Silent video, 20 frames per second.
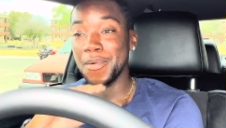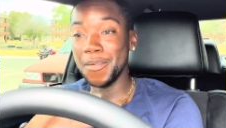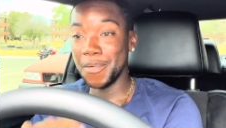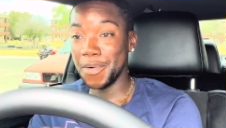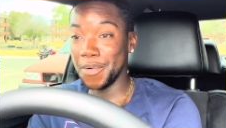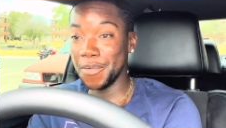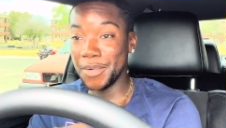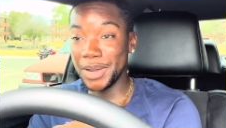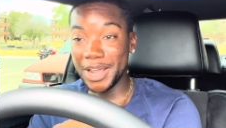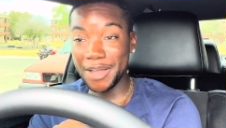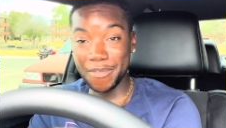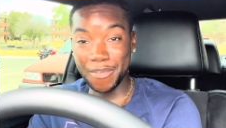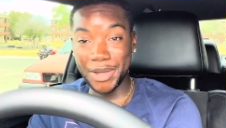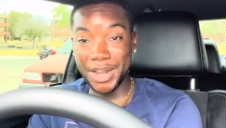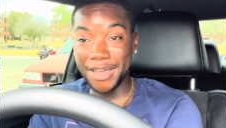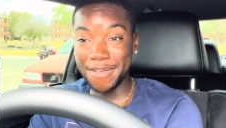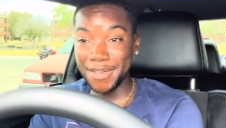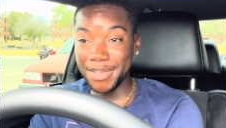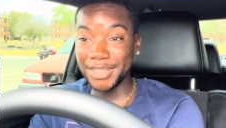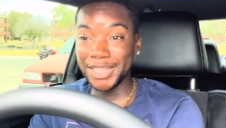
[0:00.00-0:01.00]
whatever
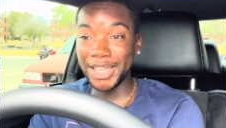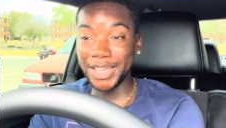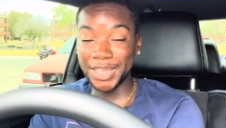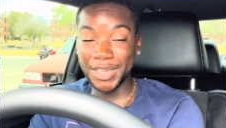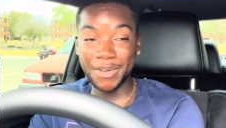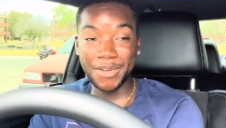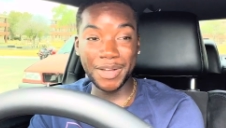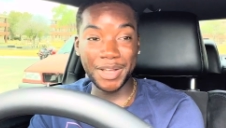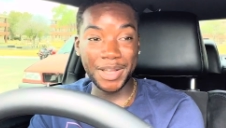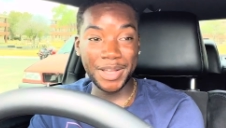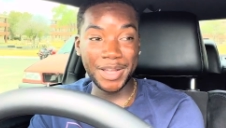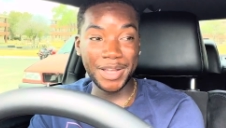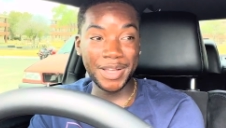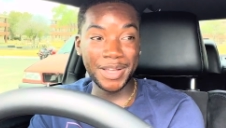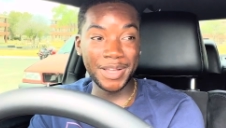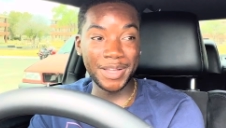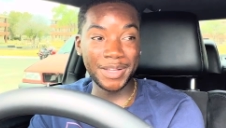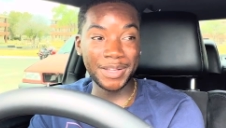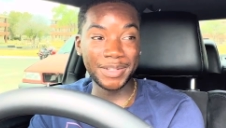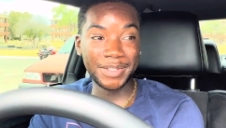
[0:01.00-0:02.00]
whatever you think your
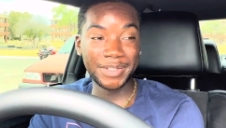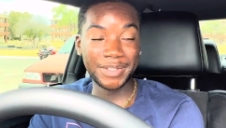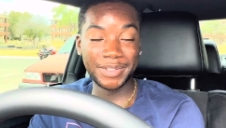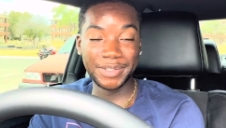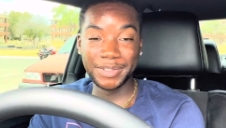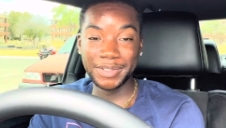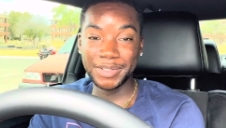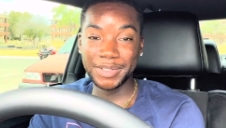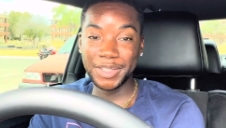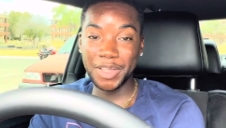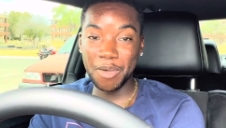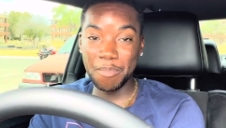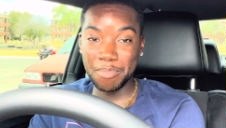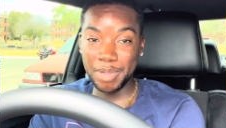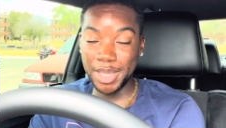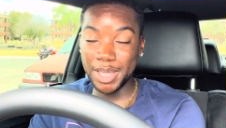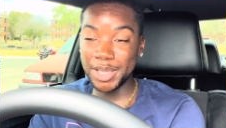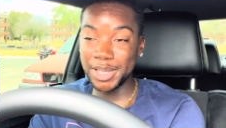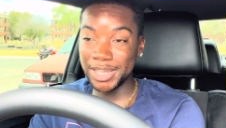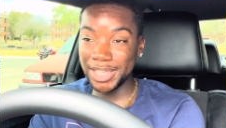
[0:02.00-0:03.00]
uh your
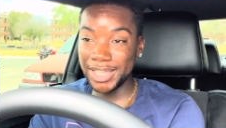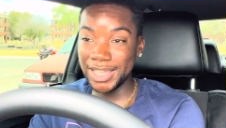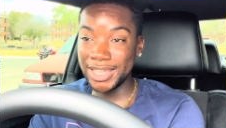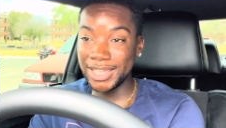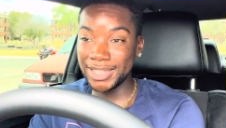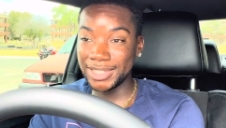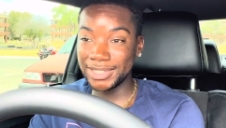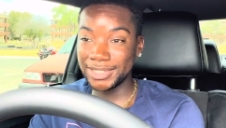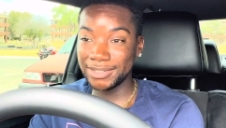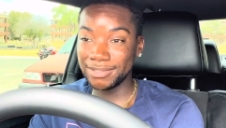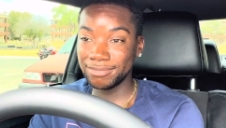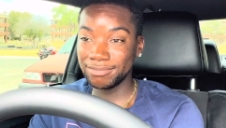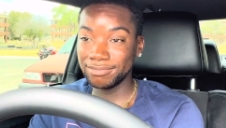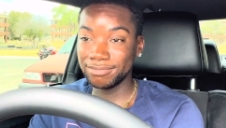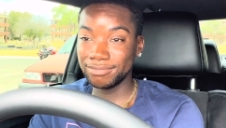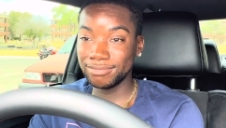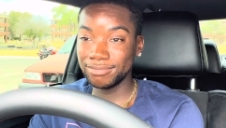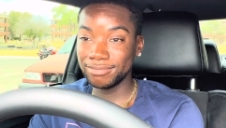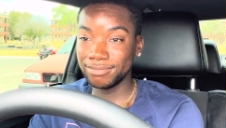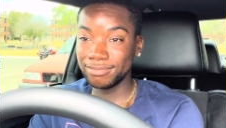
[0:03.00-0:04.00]
bill is,
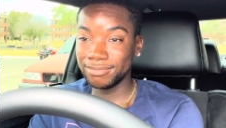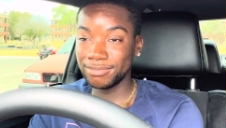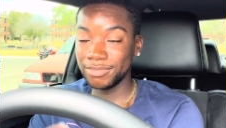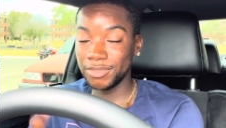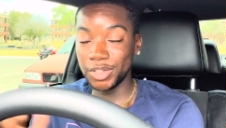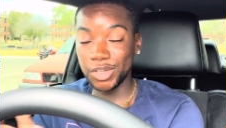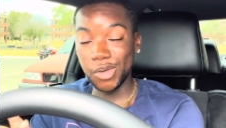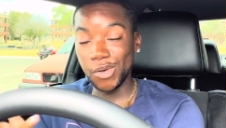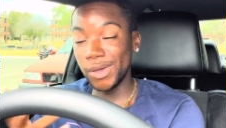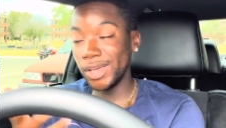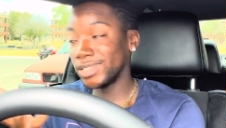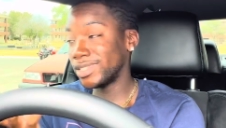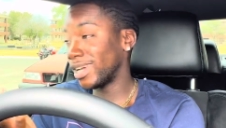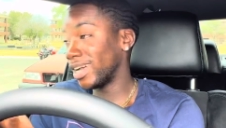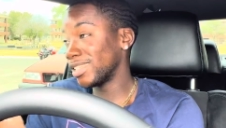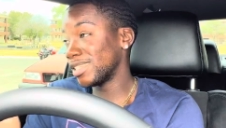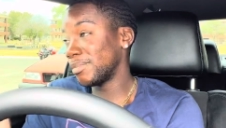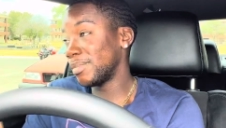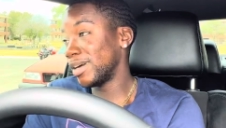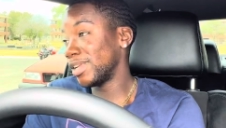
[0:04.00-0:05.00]
go in
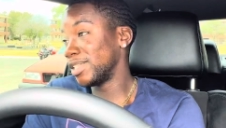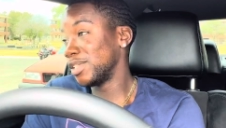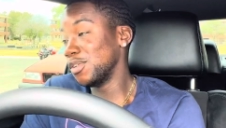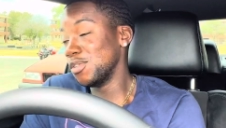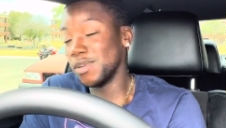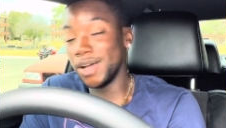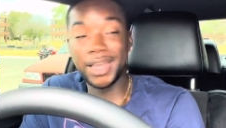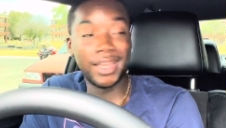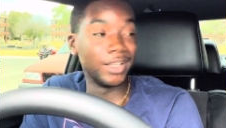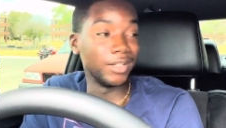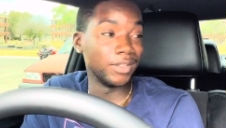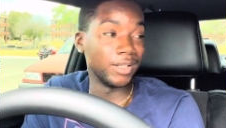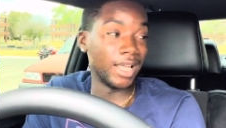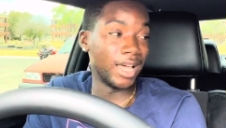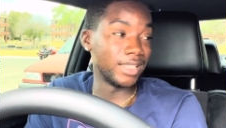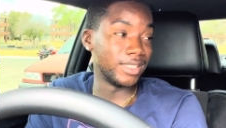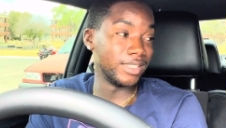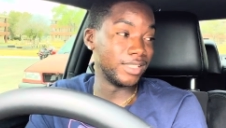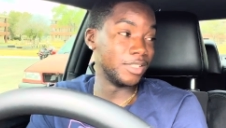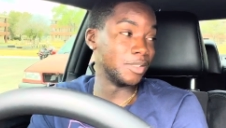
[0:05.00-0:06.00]
times about two. I ain't gonna
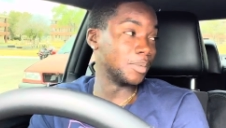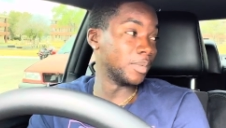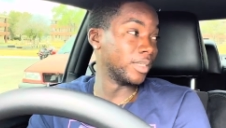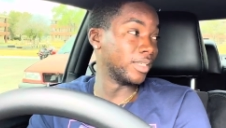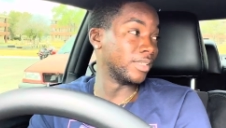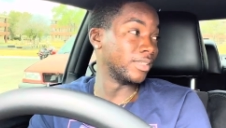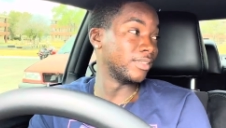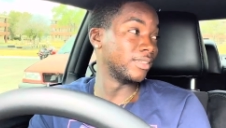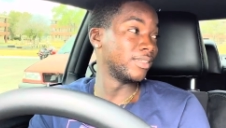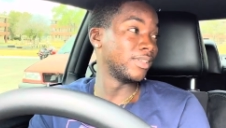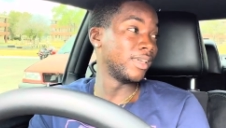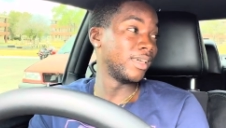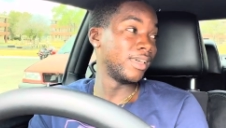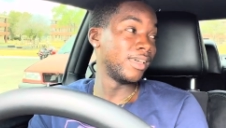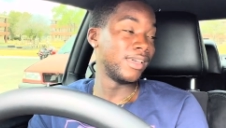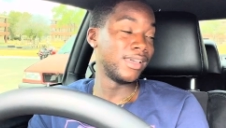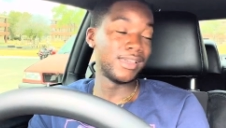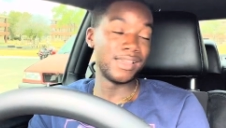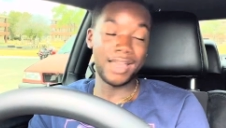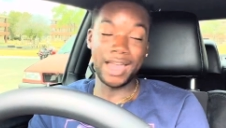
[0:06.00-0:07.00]
lie to you, man.
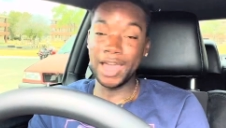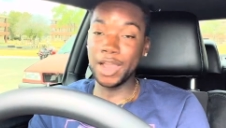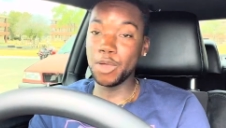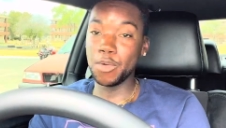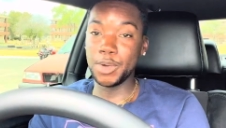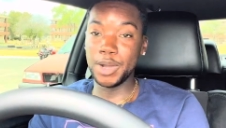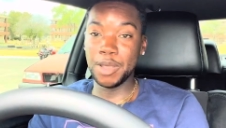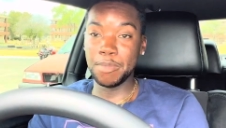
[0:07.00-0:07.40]
I don't went